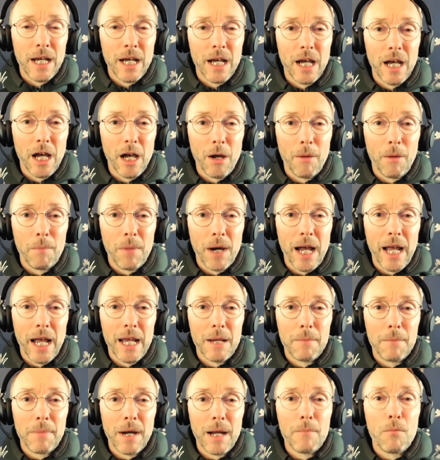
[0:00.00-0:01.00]

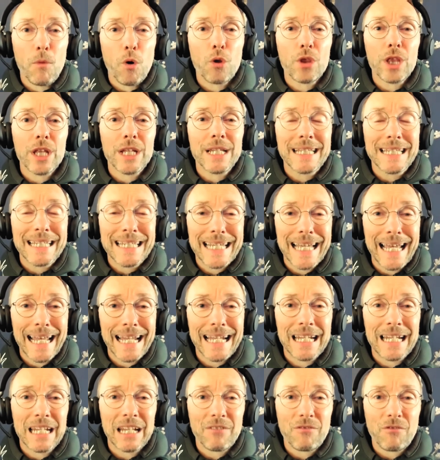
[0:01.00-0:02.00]
by more than
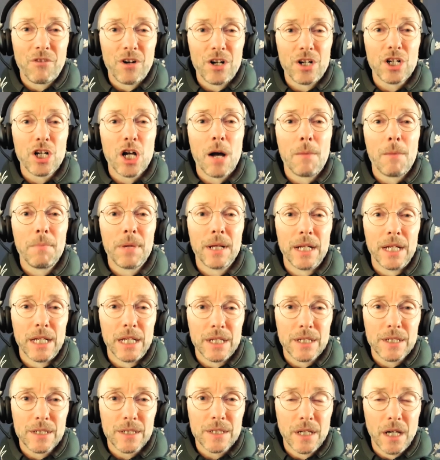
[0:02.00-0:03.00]
10 different
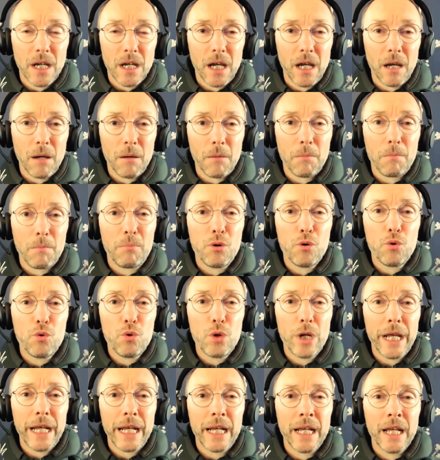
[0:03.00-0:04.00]
companies
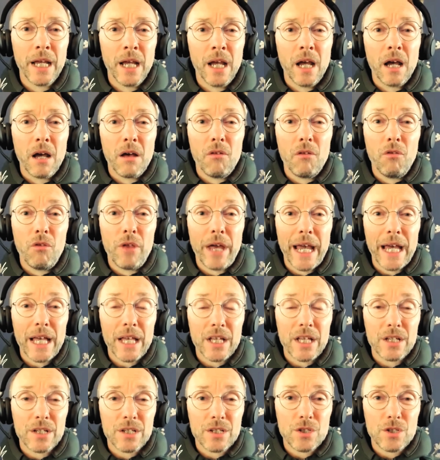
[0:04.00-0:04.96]
pooling their